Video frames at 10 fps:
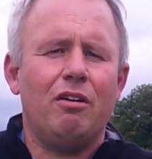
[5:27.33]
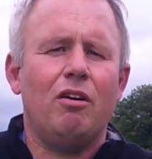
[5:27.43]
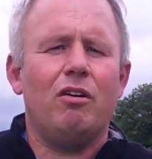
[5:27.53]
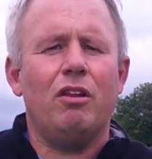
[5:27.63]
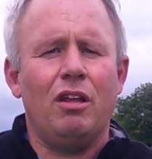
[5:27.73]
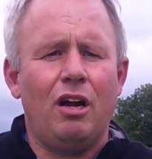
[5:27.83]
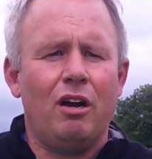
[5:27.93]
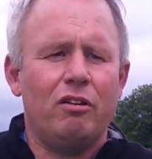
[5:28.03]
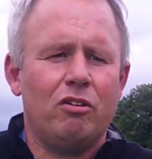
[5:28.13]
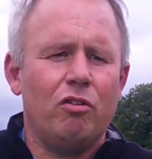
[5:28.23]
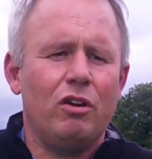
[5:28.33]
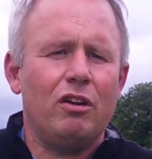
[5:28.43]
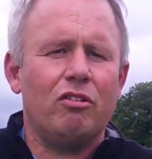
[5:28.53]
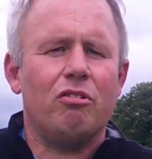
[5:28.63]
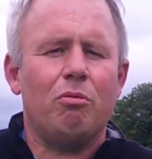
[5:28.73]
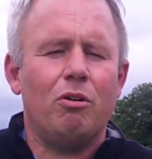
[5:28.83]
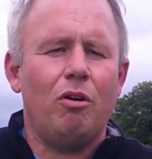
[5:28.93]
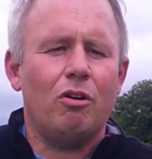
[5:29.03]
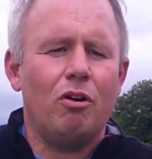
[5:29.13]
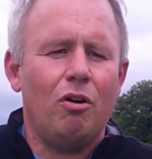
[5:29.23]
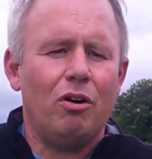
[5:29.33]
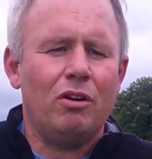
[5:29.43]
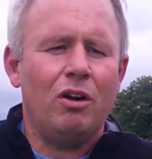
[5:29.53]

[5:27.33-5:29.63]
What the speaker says: or 2 years they were all gone.